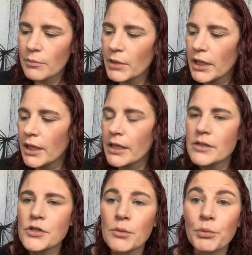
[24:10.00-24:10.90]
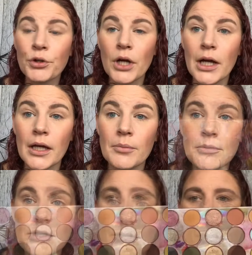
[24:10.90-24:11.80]
my eyes are
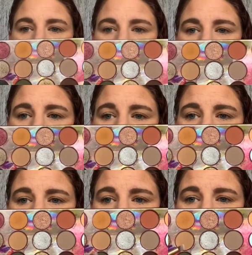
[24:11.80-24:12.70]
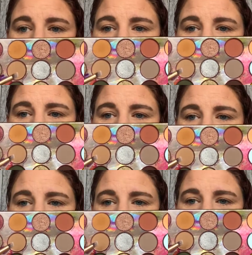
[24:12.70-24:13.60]
primed. I'm going to start with this
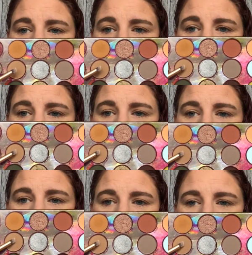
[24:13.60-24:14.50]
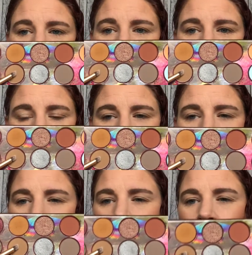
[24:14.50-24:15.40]
lighter brown
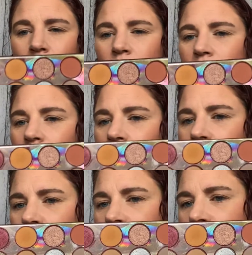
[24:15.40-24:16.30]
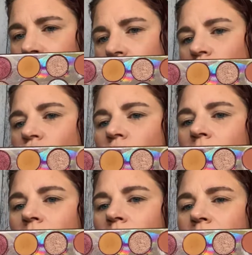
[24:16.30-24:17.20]
taupey tan
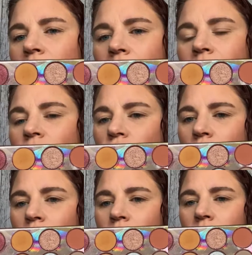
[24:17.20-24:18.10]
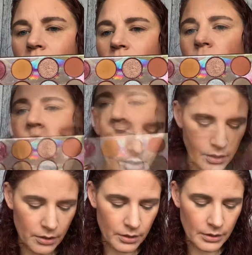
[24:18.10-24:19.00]
shade, khaki shade right here.
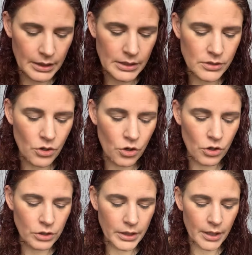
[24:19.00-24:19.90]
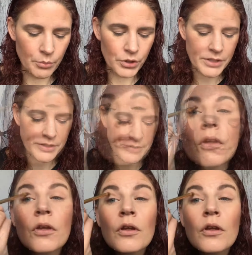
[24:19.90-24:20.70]
That's called Empress.